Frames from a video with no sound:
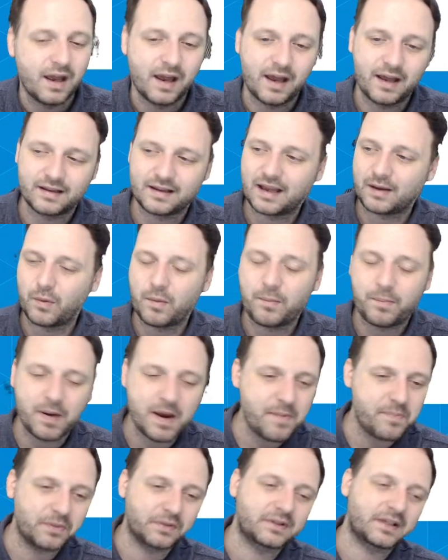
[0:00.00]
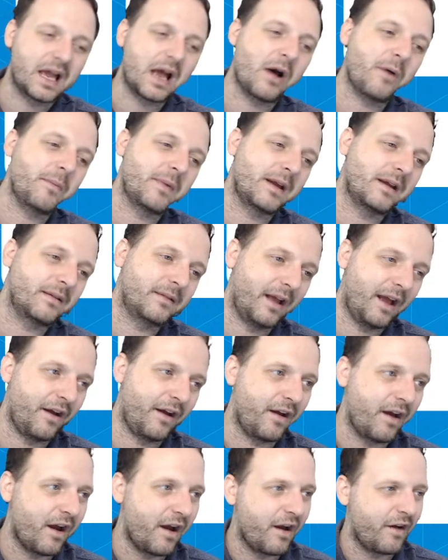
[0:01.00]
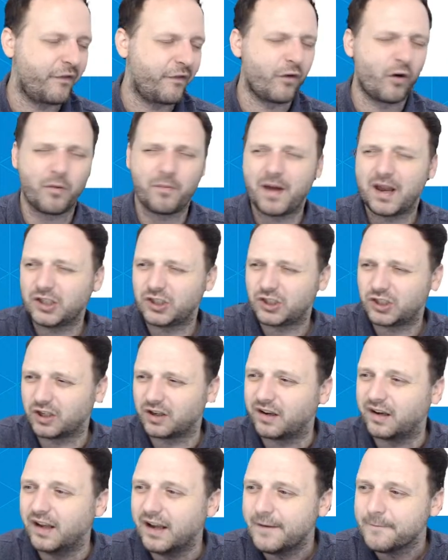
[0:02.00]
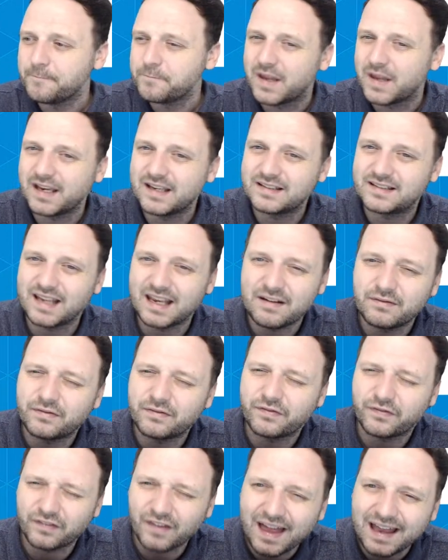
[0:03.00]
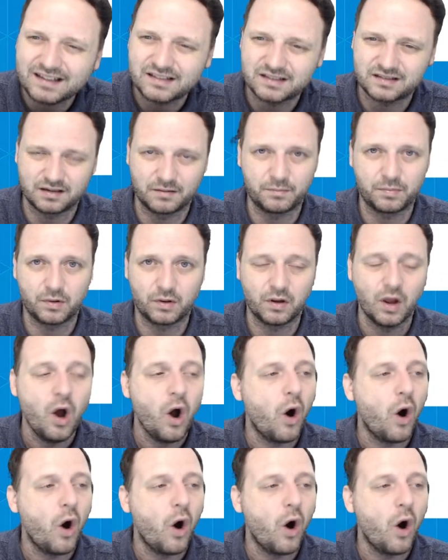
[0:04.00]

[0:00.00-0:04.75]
Like when people tell me a formation is inflexible,